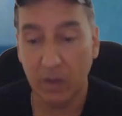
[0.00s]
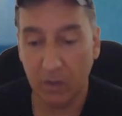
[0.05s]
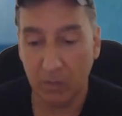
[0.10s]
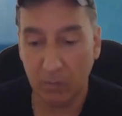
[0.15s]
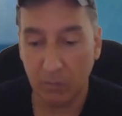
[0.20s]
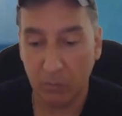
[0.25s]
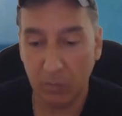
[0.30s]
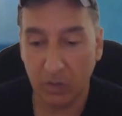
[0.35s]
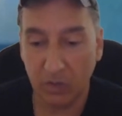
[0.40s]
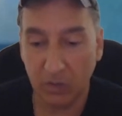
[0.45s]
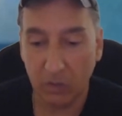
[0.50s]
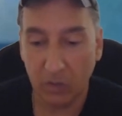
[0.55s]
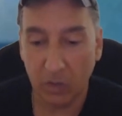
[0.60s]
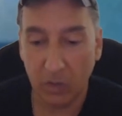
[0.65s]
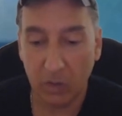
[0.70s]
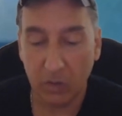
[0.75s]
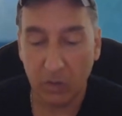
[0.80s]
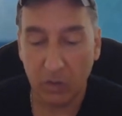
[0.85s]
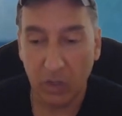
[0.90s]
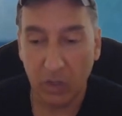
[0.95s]

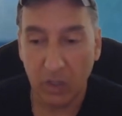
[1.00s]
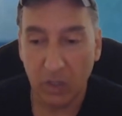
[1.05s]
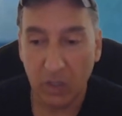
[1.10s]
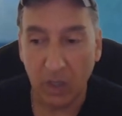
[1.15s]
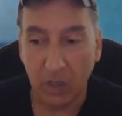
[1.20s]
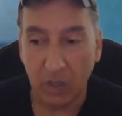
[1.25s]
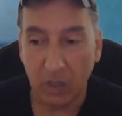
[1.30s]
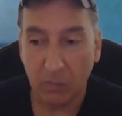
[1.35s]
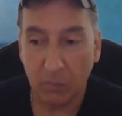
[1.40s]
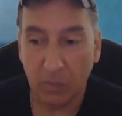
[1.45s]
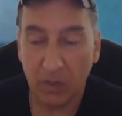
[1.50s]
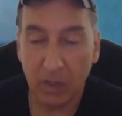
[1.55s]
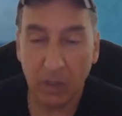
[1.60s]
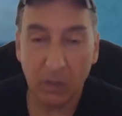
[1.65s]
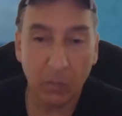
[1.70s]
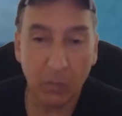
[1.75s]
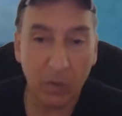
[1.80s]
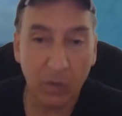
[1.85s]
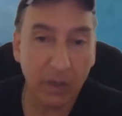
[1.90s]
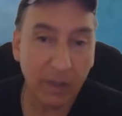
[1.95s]
But yeah, but anyway,